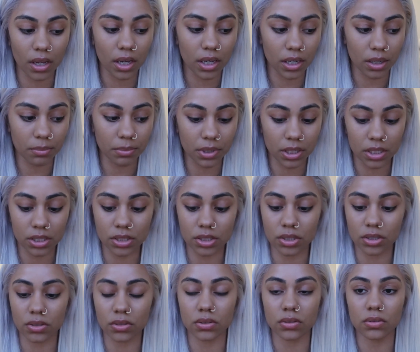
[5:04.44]
and I'm gonna
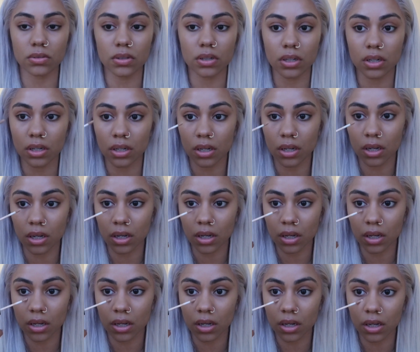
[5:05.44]
do
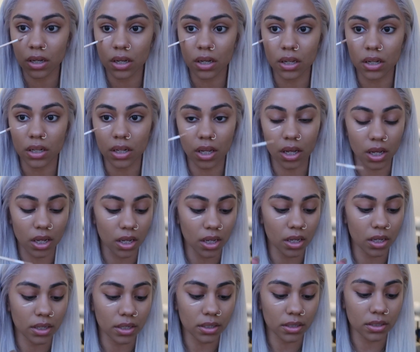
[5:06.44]
a
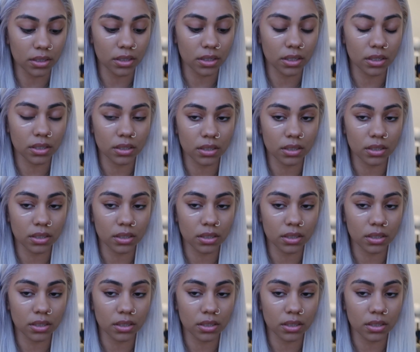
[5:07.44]
line,